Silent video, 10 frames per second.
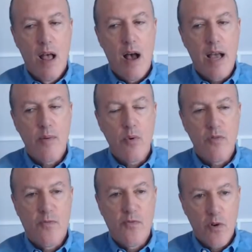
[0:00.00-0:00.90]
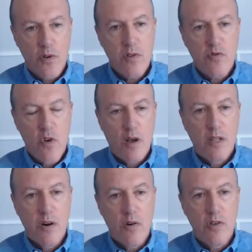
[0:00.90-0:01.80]
I would first
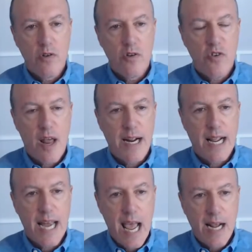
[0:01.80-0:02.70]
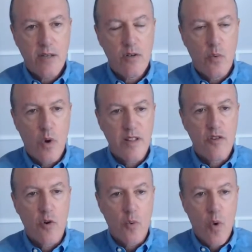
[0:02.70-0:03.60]
strongly urge you to try to connect to
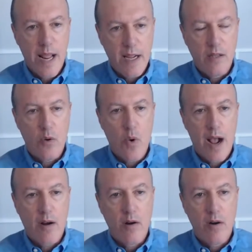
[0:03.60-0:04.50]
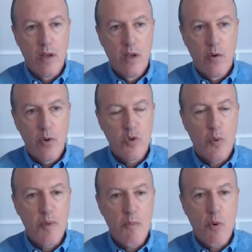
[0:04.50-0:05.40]
what's your regular record, which
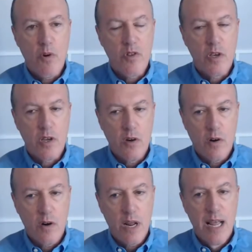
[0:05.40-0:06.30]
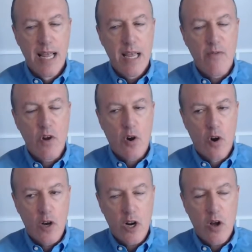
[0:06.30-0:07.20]
will be more secured. If you're
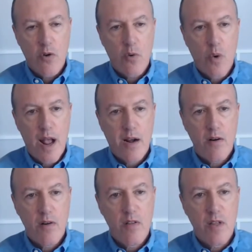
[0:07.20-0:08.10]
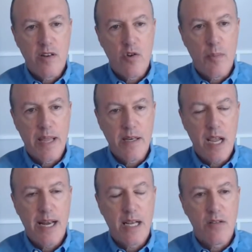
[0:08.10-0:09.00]
going to go to records that you're
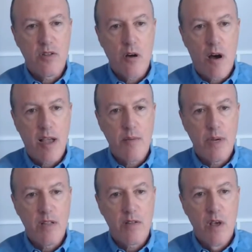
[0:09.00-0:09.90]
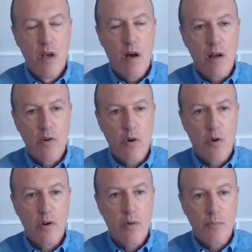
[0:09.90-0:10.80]
maintaining as documents on your
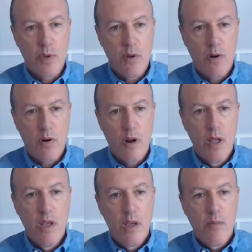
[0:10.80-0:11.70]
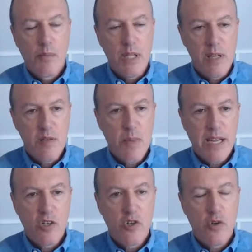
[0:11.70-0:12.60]
own computer, please
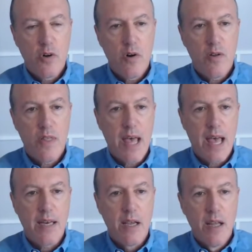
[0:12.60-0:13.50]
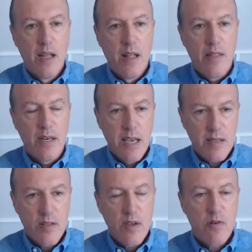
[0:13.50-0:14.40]
make sure that the
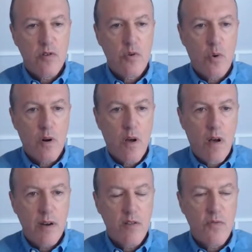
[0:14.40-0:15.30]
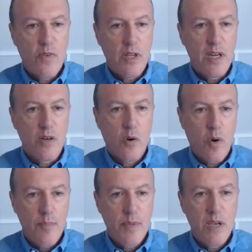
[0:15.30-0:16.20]
disk they're stored on is fully
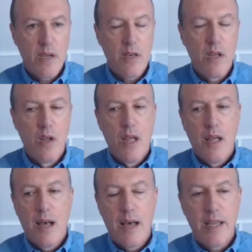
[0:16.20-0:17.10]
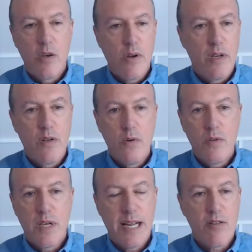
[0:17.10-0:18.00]
encrypted. You could
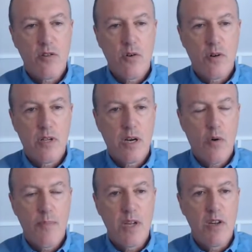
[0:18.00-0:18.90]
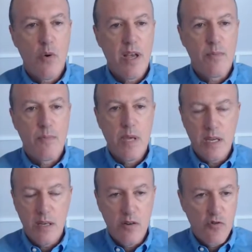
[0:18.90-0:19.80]
use an external encrypted
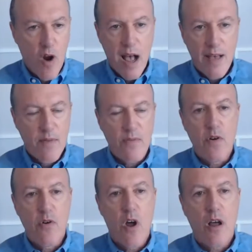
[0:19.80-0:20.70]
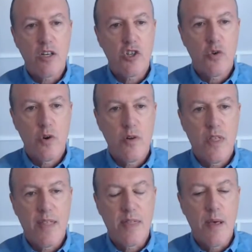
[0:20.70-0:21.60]
USB drive if you're not sure
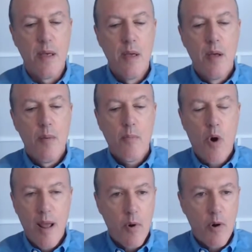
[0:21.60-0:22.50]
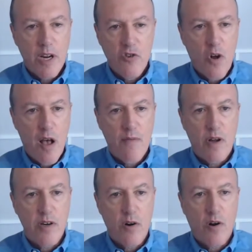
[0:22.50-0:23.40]
that the primary drive
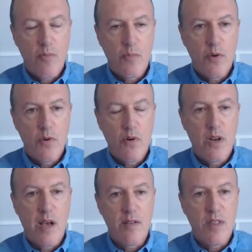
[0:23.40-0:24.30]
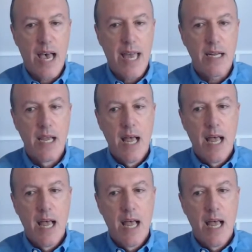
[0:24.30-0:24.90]
on your computer does that.